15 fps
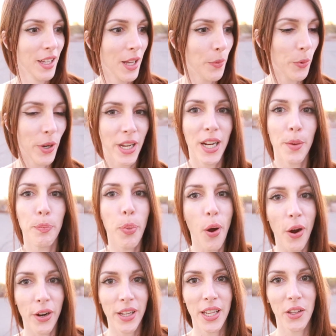we're in a
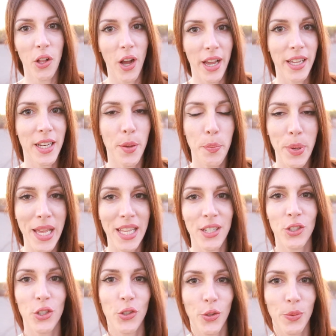parking lot in a
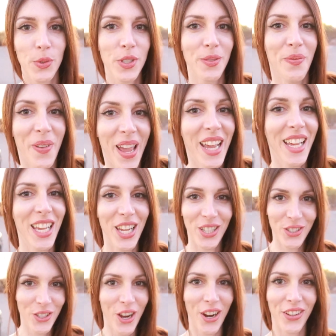pinch, so I'm just making
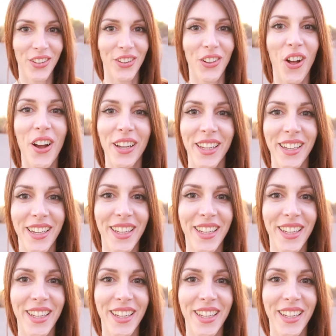sure they're locking